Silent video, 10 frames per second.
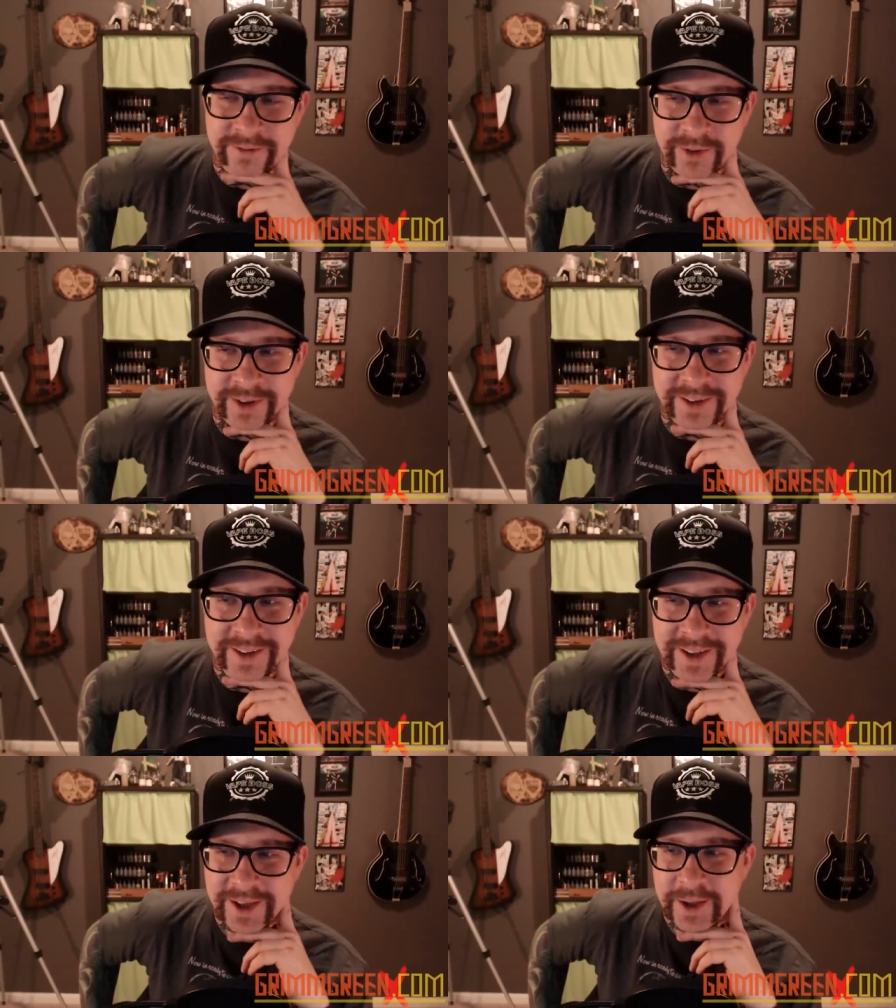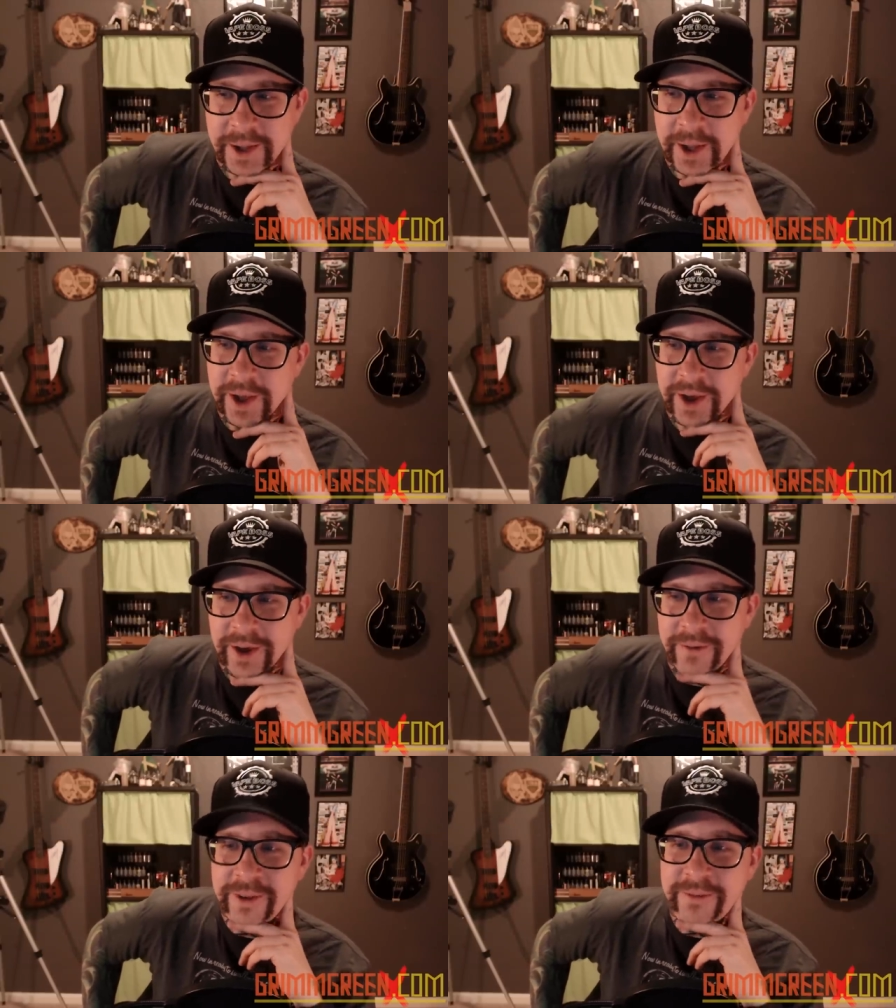for the
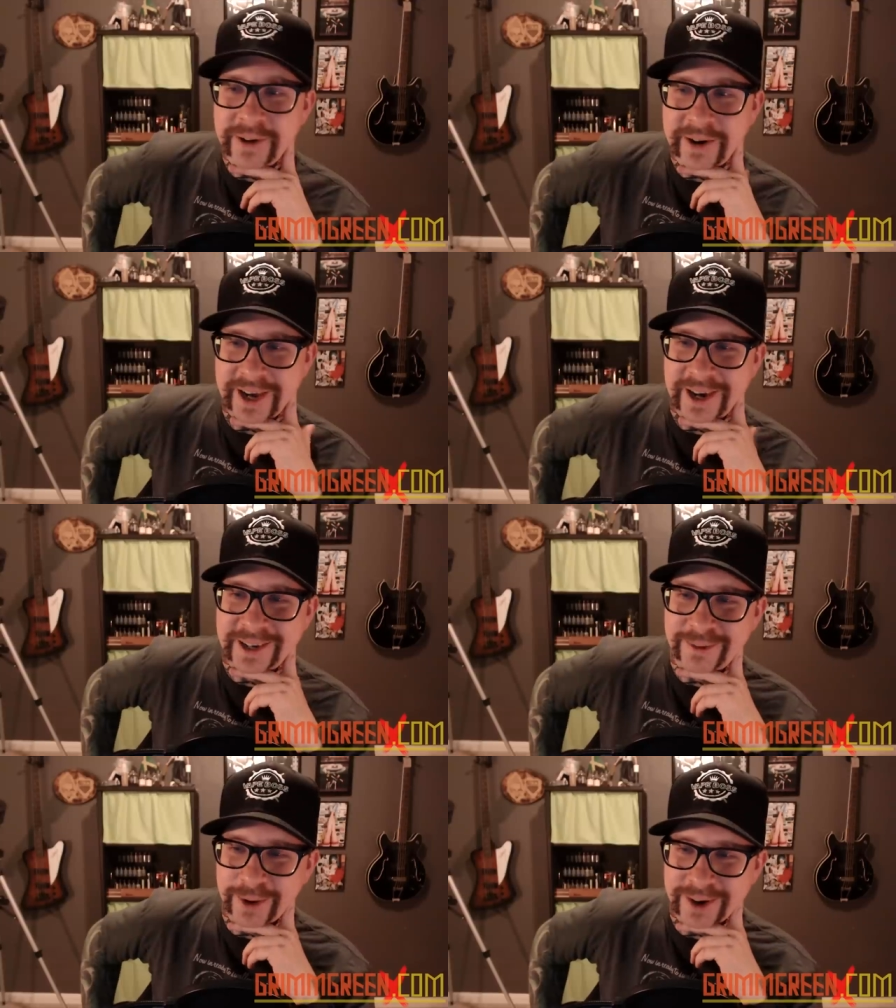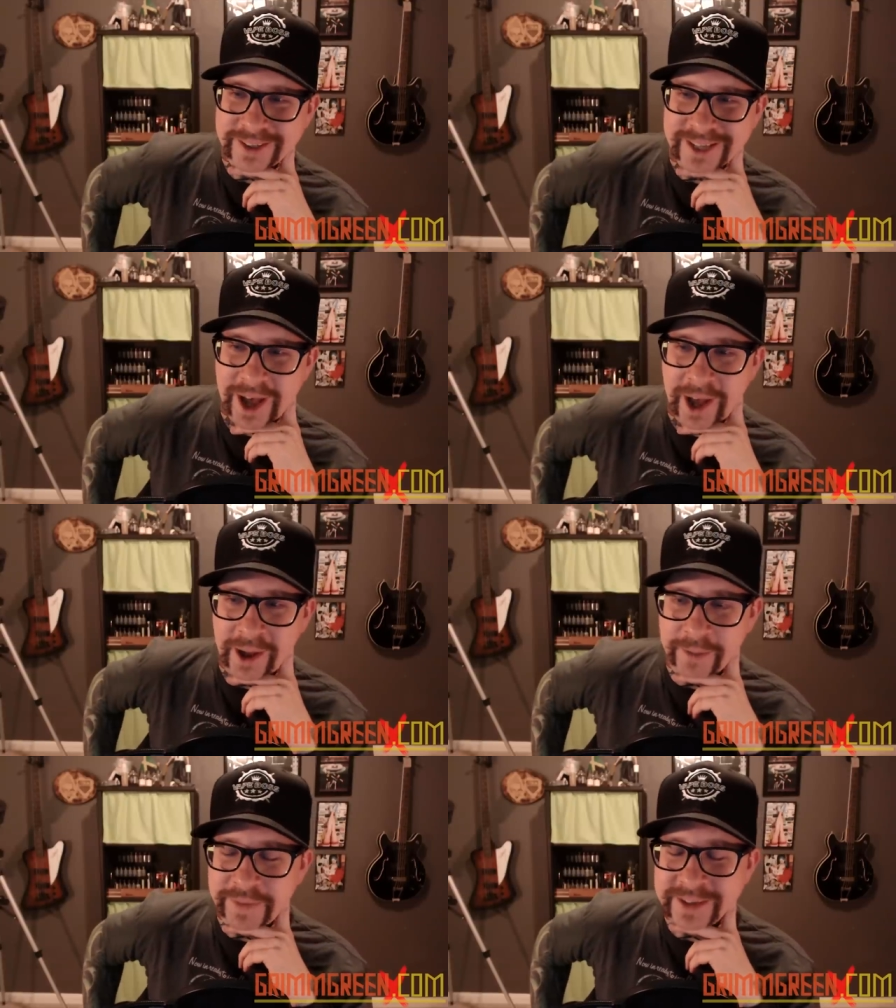for the very kind words.
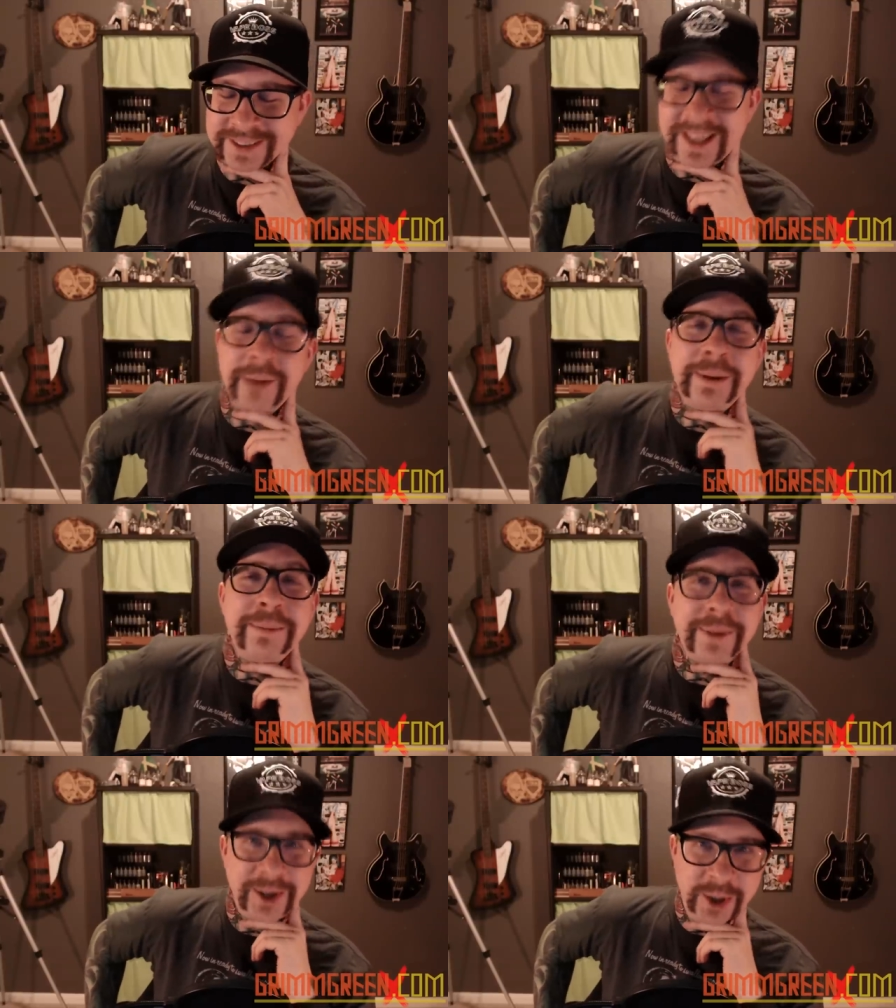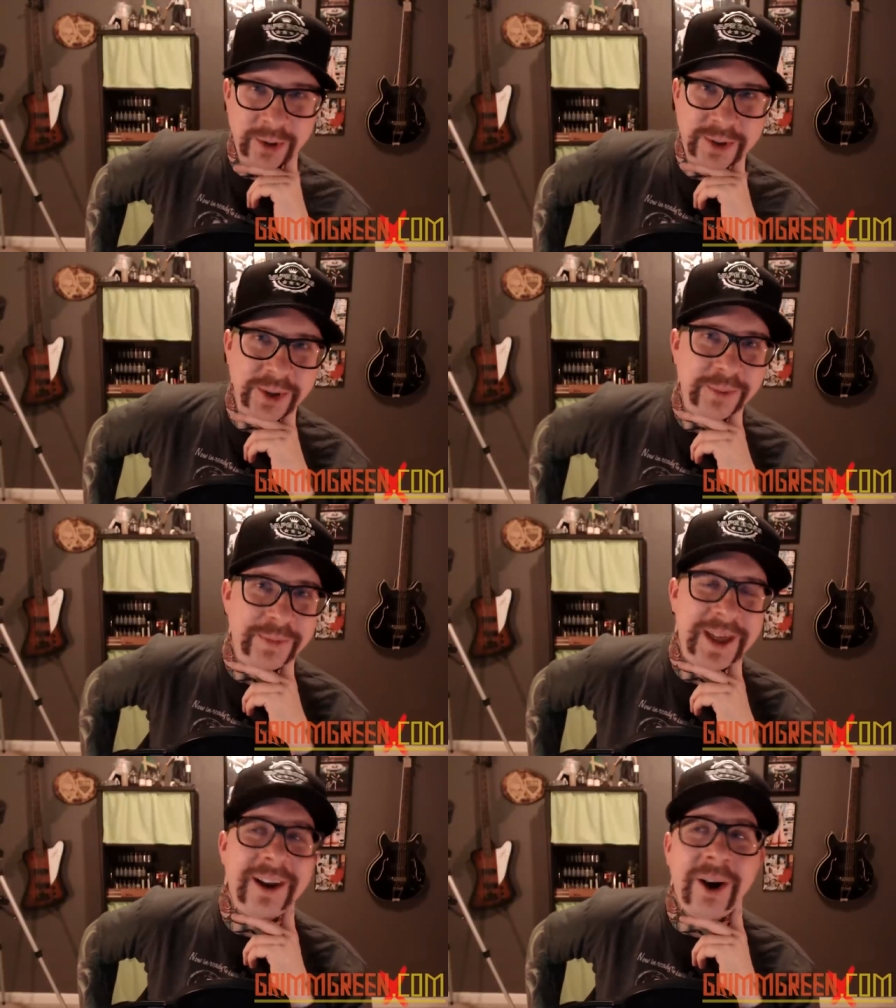Um, there's a lot of people on YouTube
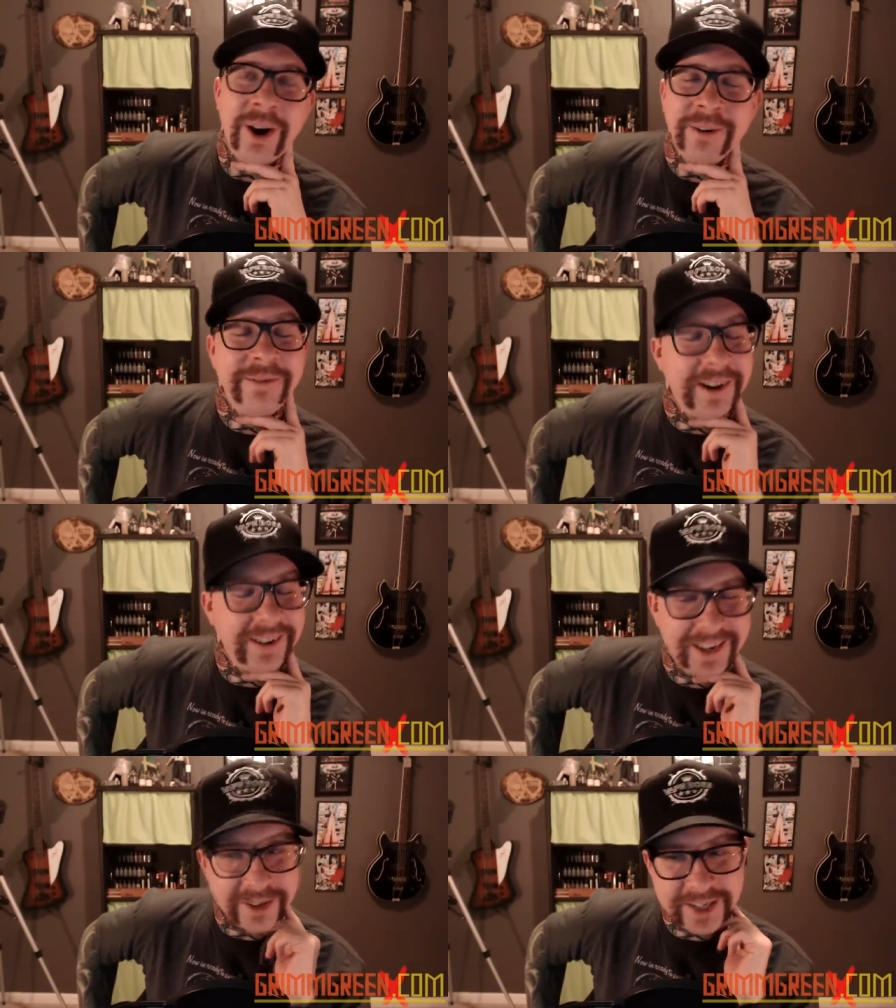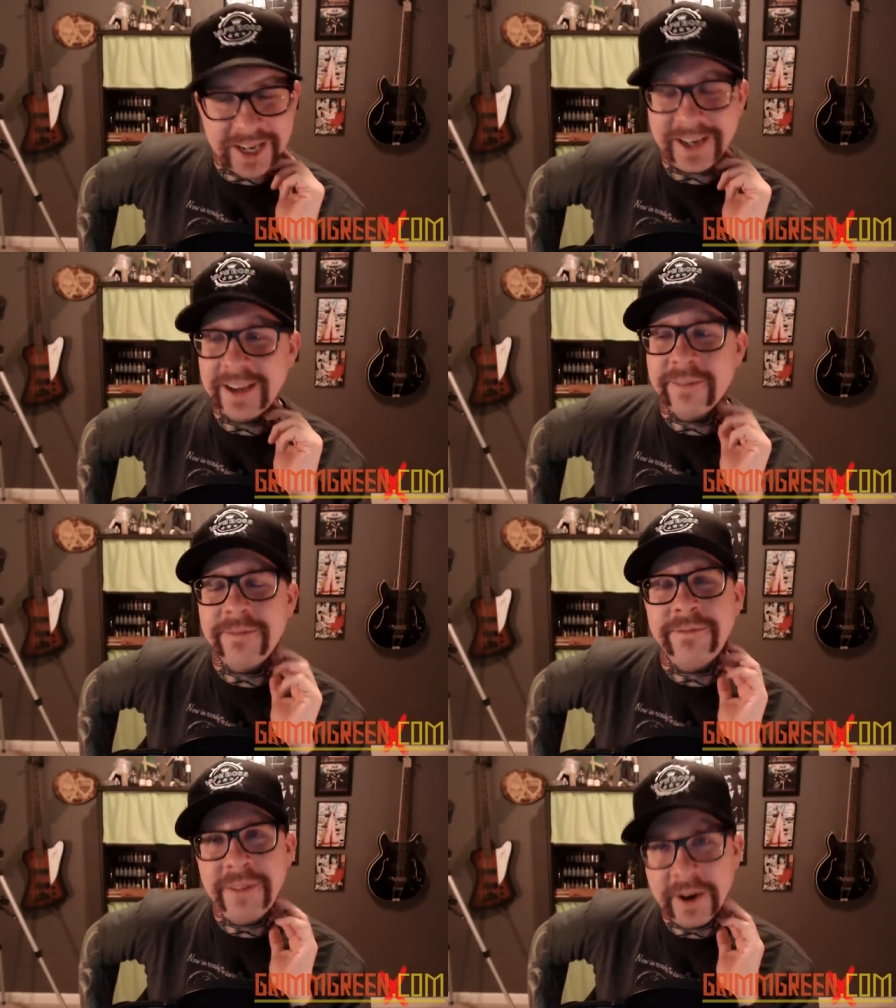that are very entertaining,
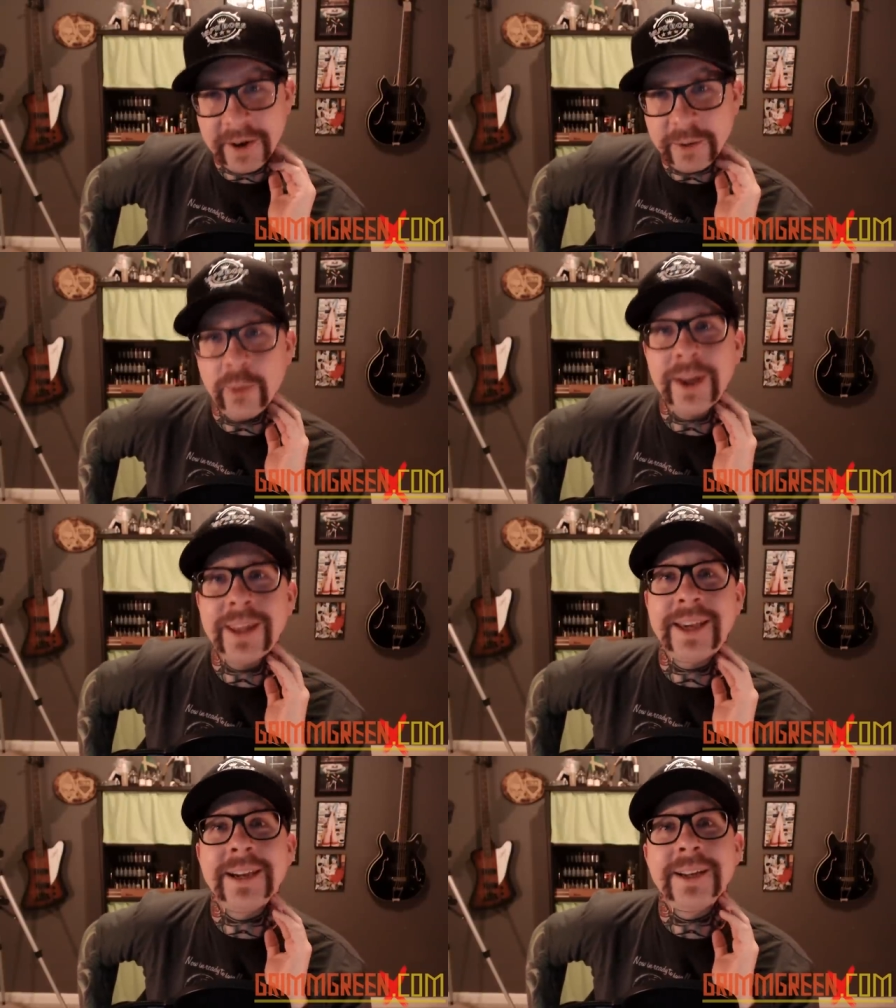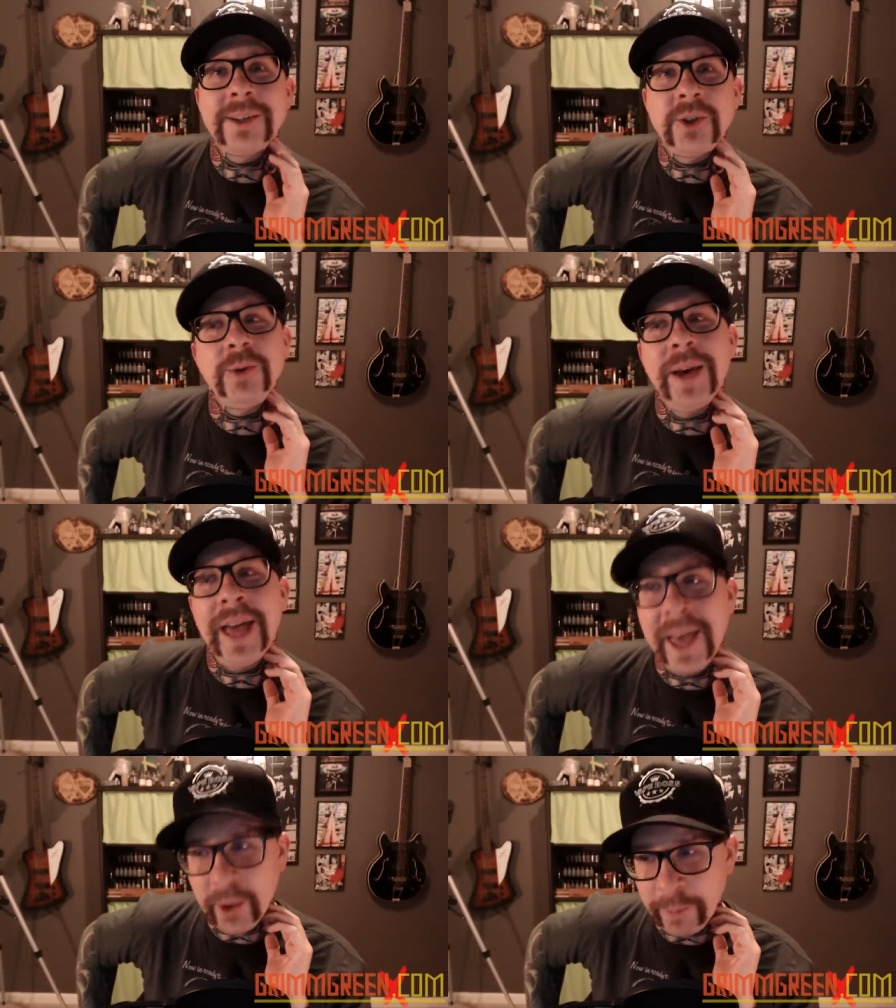very willing to
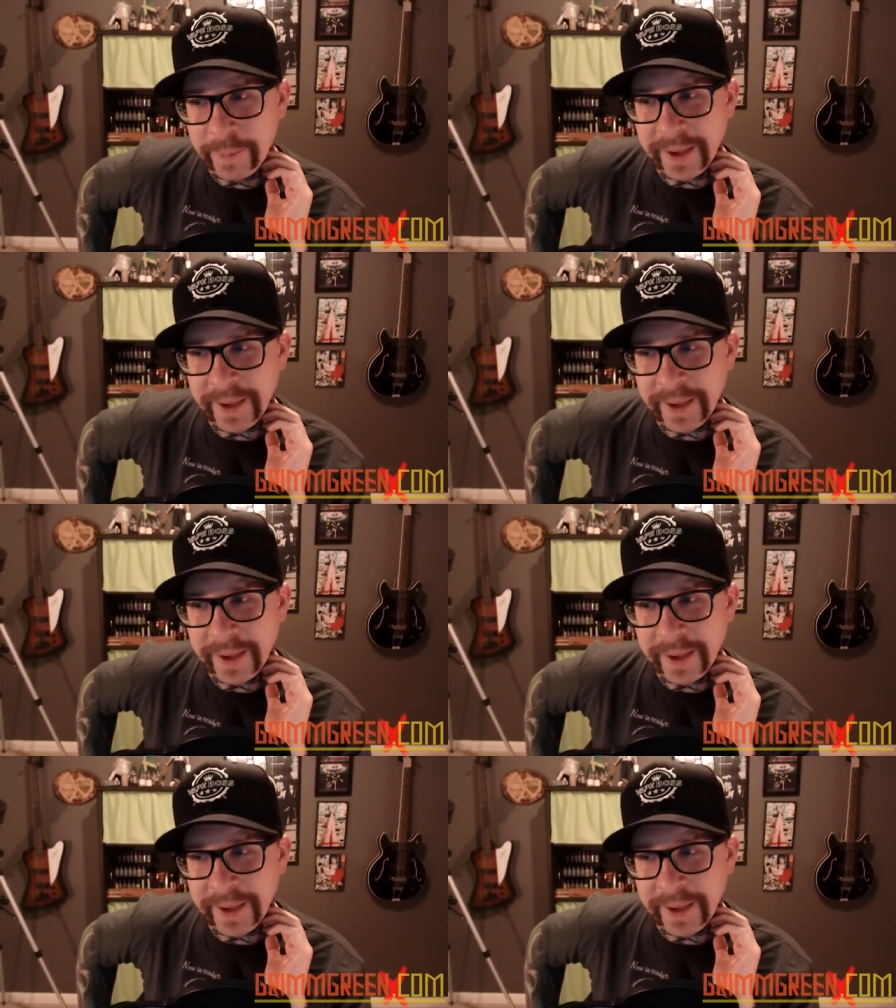help,